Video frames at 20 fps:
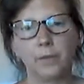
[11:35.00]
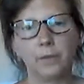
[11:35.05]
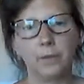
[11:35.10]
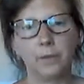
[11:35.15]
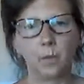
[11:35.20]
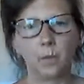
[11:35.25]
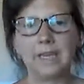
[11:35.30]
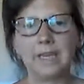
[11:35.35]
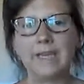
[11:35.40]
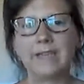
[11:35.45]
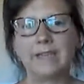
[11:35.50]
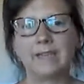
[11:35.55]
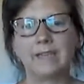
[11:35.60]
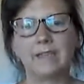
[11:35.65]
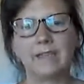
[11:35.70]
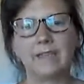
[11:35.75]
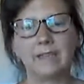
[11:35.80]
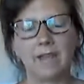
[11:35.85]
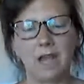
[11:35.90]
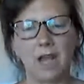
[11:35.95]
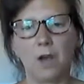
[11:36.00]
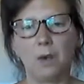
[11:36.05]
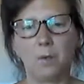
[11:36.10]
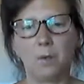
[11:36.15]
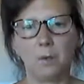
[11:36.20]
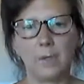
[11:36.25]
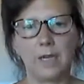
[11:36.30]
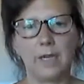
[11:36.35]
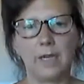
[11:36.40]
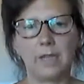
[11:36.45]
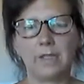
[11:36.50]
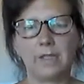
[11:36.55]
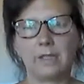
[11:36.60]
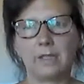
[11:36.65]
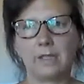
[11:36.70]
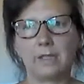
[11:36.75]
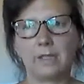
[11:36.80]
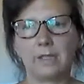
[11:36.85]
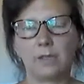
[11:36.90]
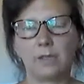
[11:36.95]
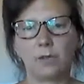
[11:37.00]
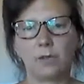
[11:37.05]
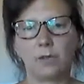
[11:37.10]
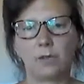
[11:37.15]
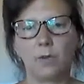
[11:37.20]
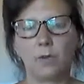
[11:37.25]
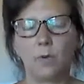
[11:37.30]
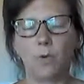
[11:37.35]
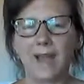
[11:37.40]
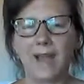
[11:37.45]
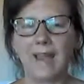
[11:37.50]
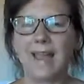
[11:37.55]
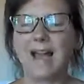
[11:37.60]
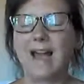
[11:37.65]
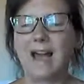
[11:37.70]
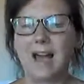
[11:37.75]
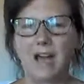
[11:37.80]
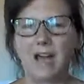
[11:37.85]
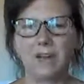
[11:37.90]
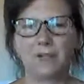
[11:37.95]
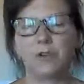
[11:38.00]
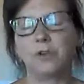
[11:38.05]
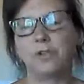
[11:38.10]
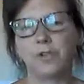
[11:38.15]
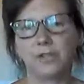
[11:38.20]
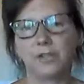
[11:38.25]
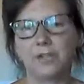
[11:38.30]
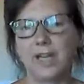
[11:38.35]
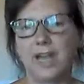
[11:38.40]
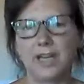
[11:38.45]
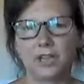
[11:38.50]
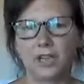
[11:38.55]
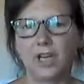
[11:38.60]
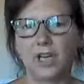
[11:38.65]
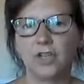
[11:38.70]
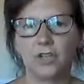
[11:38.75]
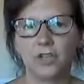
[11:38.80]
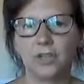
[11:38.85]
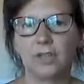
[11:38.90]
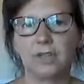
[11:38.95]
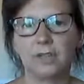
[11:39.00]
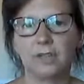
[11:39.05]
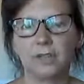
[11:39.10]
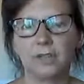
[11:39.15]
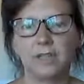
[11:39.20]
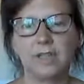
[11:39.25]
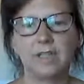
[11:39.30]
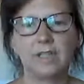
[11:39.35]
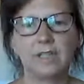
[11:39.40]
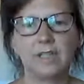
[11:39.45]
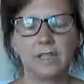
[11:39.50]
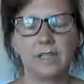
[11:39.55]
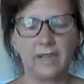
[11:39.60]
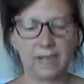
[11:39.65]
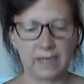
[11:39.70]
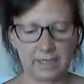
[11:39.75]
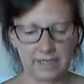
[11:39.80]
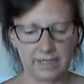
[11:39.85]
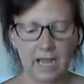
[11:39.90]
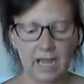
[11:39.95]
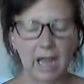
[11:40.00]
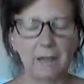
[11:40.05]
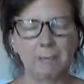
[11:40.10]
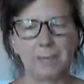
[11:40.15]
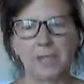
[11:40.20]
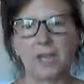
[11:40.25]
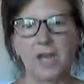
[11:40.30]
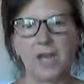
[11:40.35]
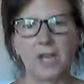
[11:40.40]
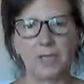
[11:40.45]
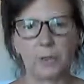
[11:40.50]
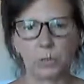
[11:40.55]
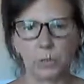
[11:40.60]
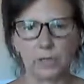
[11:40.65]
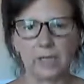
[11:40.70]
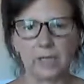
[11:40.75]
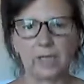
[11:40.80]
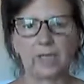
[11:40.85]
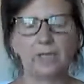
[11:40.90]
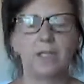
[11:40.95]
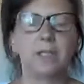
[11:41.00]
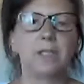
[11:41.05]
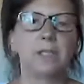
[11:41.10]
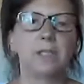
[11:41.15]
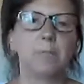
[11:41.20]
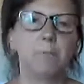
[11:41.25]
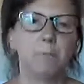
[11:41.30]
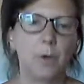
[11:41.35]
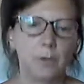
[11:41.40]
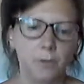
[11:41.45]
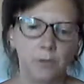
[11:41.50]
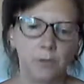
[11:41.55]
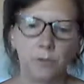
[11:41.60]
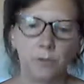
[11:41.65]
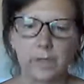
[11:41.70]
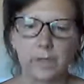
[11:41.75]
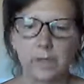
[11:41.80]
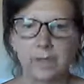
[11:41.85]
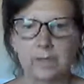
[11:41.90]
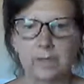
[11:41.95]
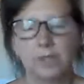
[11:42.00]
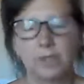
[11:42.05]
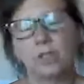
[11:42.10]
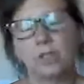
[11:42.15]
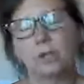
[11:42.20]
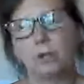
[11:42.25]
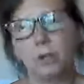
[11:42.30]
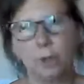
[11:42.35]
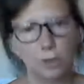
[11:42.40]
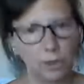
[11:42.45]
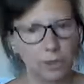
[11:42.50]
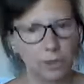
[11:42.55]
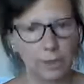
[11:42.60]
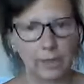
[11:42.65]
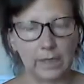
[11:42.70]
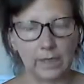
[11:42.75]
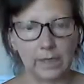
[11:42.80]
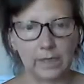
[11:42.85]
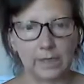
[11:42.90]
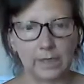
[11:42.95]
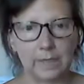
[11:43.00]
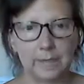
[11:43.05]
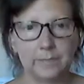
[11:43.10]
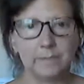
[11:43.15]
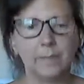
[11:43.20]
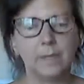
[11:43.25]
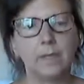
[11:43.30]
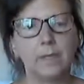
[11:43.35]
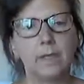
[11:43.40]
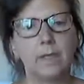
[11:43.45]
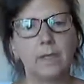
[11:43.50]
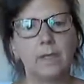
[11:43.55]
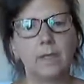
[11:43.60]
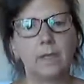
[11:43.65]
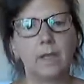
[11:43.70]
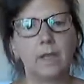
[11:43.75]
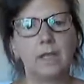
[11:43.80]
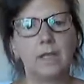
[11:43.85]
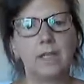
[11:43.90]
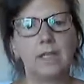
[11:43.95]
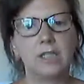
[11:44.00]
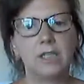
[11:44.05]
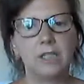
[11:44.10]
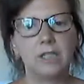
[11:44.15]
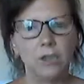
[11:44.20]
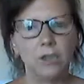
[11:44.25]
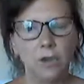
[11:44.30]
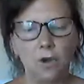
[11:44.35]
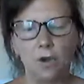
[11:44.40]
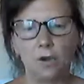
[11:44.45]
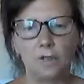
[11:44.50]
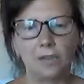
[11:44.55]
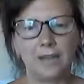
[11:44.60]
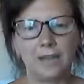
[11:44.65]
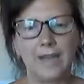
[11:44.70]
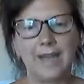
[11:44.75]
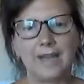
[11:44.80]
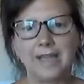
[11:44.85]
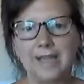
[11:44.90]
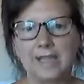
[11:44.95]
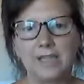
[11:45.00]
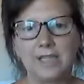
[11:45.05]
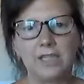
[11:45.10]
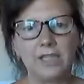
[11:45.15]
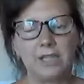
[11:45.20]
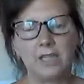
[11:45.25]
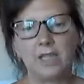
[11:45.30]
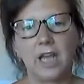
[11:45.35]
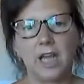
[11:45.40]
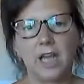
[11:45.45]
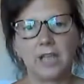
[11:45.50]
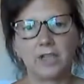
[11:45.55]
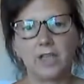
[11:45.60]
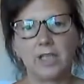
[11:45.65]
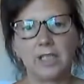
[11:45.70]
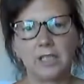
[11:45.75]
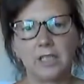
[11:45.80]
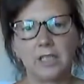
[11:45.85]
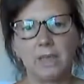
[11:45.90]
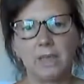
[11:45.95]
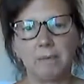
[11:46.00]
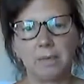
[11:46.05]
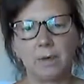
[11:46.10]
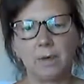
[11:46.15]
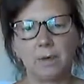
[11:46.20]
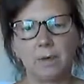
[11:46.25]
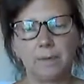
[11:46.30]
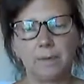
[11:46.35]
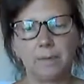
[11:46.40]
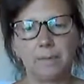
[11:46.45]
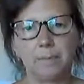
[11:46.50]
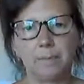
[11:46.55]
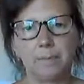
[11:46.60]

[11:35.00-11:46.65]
The wheat now is quite hard on your digestion. It's hybridized wheat, it's modern wheat, it's grown quickly, and it's not that easy to digest anymore.